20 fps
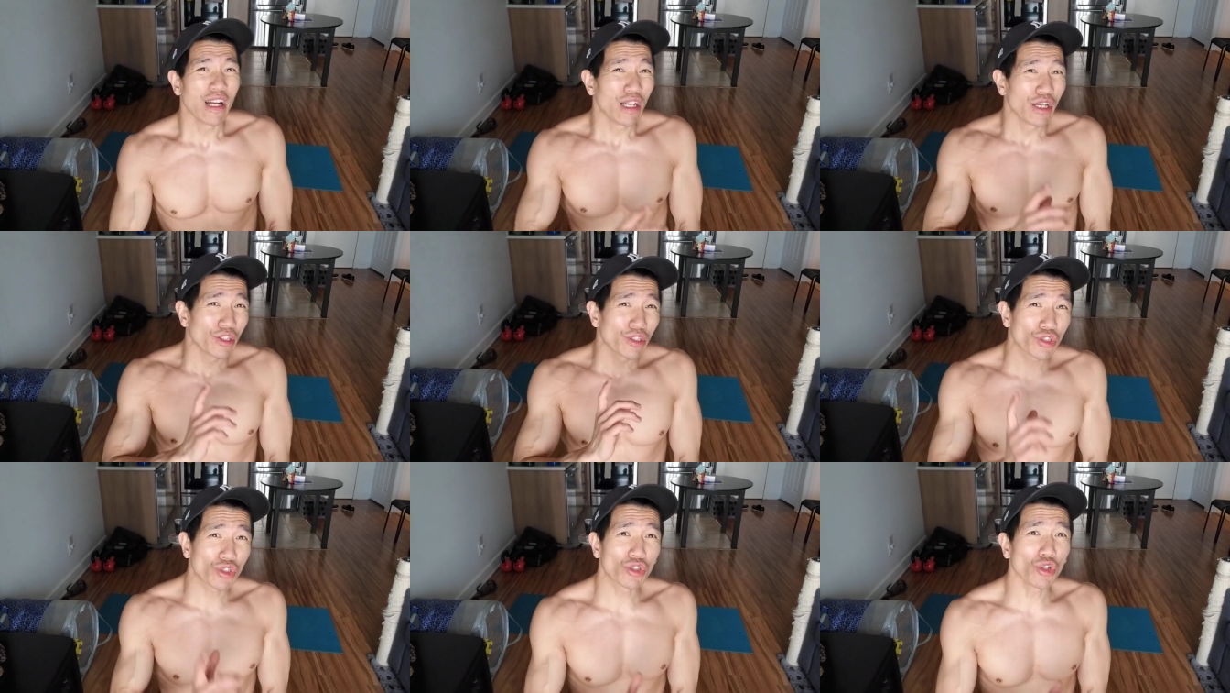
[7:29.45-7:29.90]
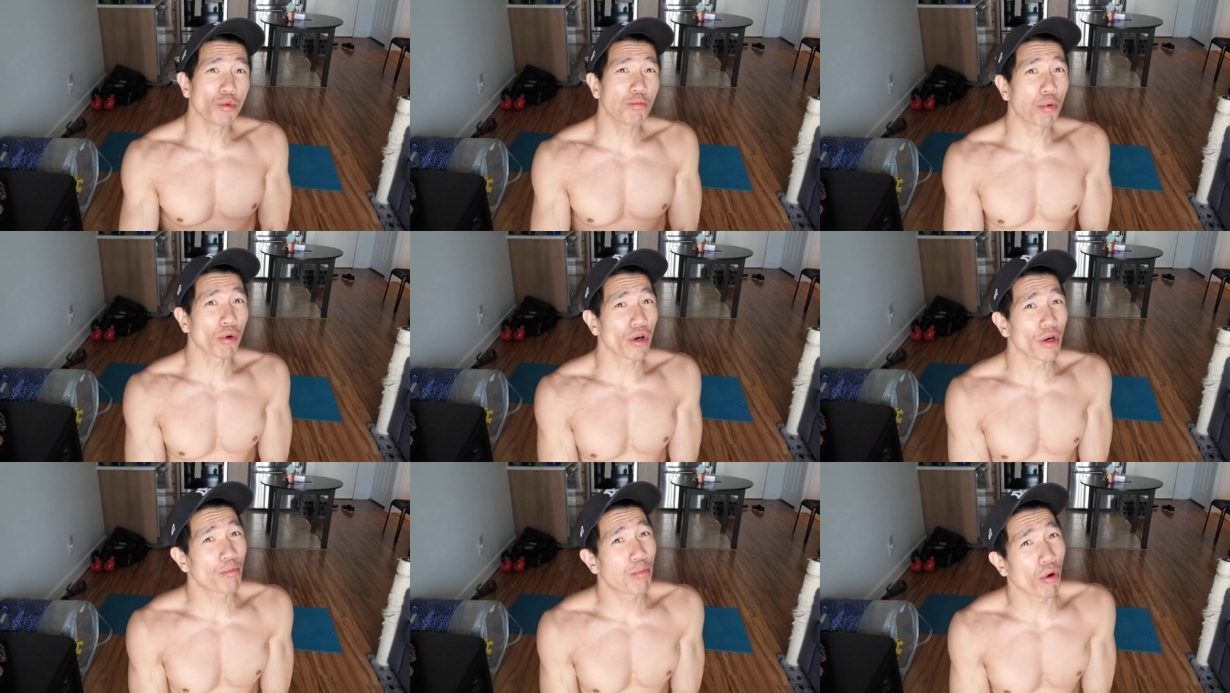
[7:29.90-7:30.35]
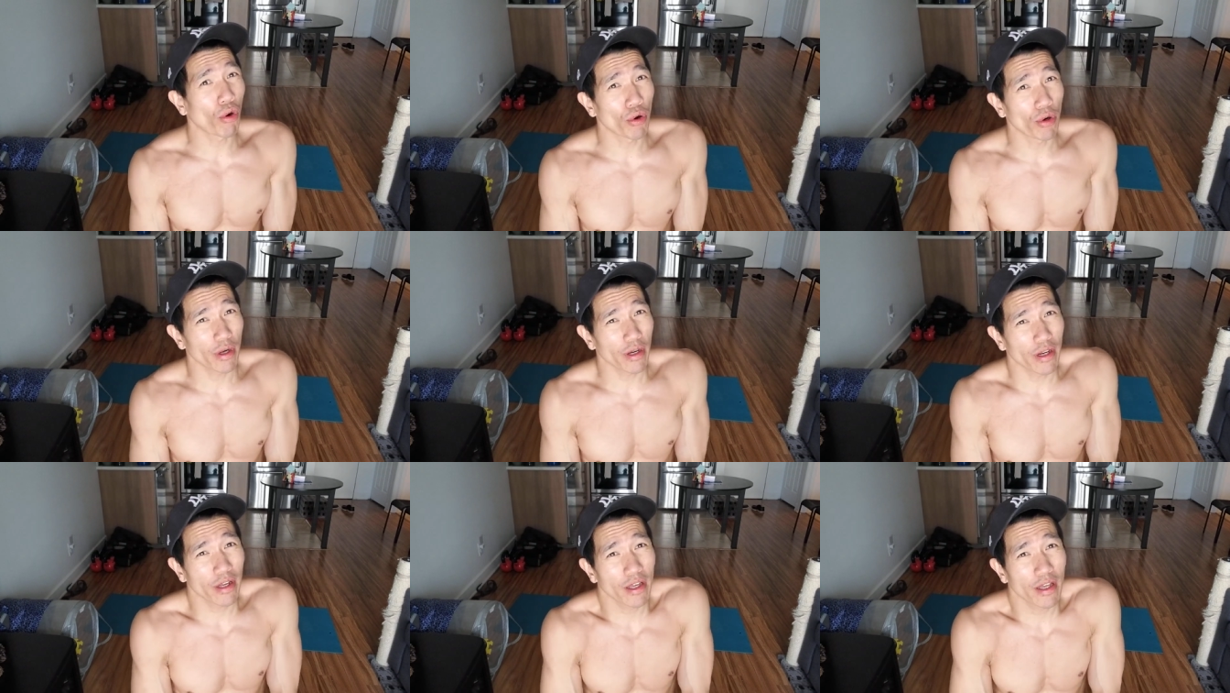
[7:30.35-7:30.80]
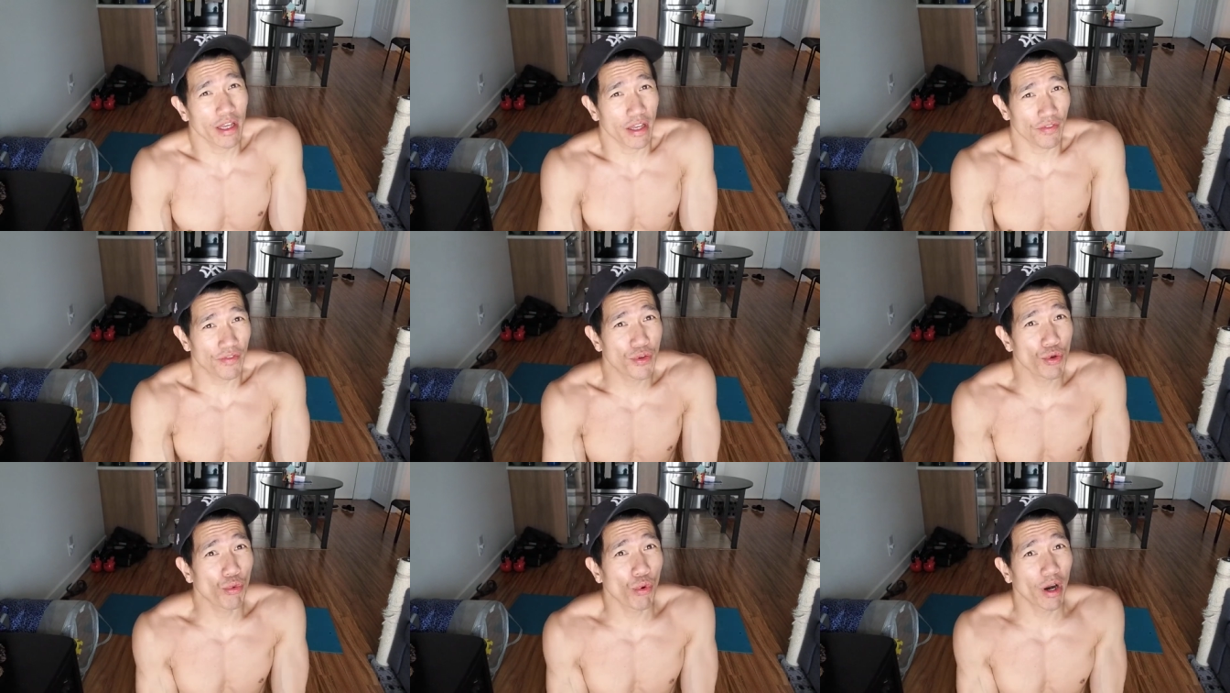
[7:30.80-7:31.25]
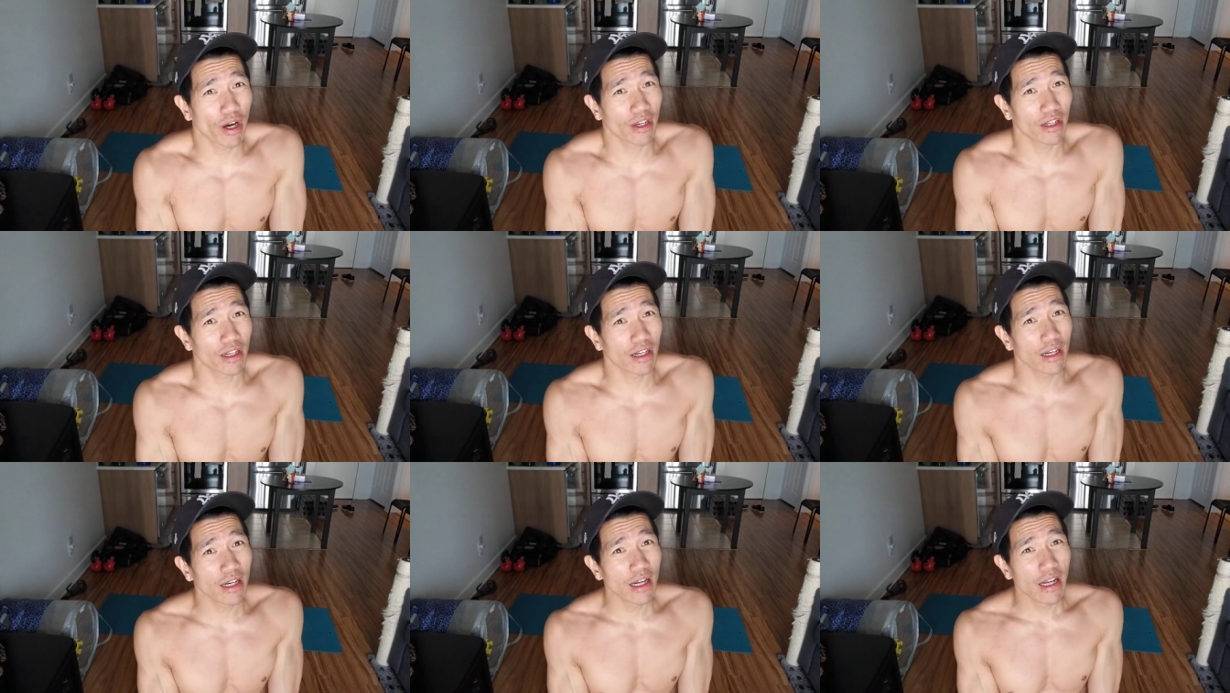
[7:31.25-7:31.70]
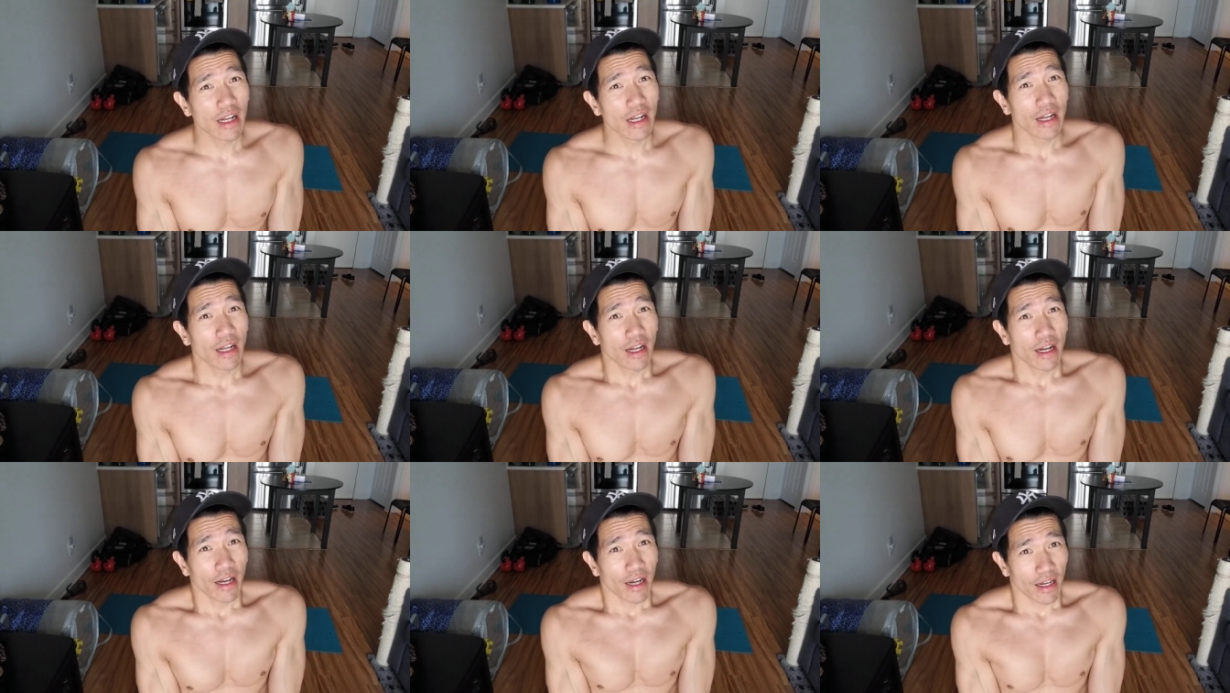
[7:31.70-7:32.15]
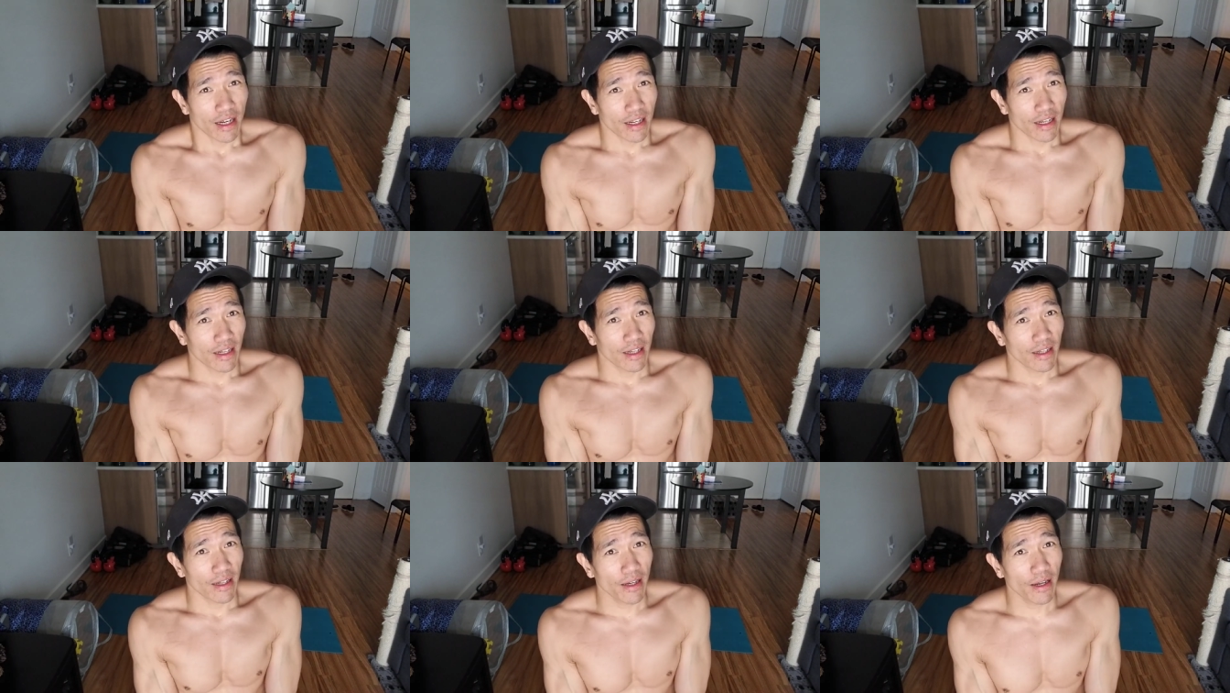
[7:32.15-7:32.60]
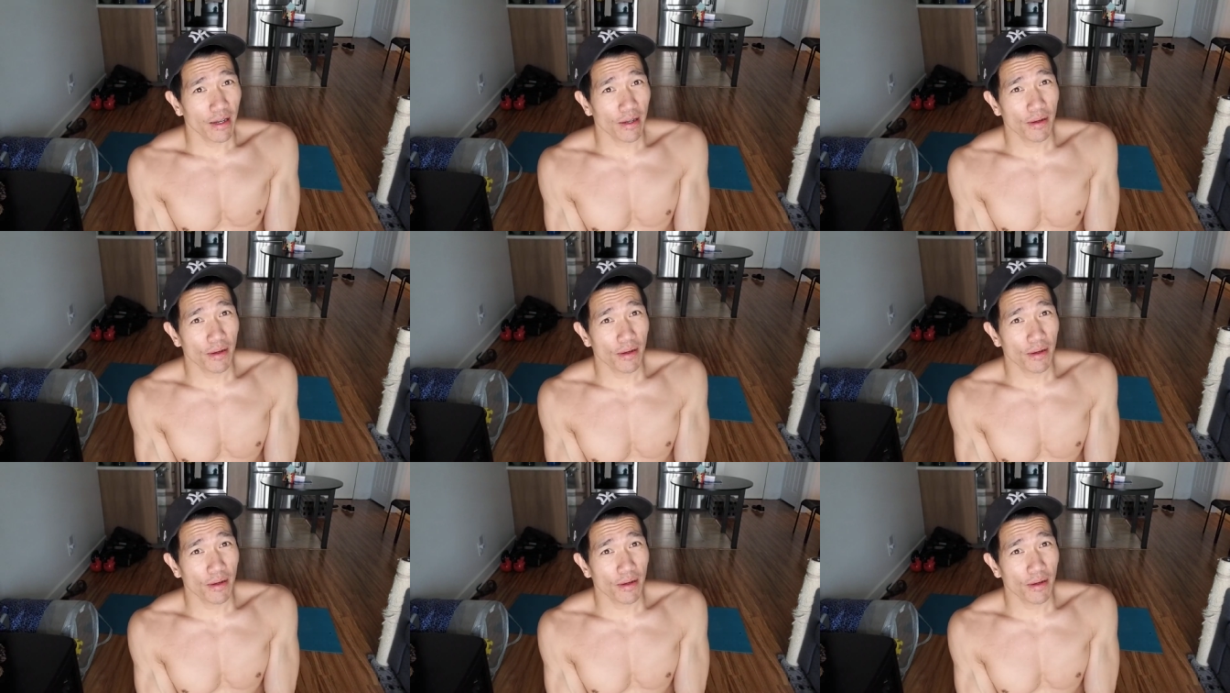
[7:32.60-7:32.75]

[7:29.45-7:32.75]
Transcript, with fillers: Super important if you wanna uh,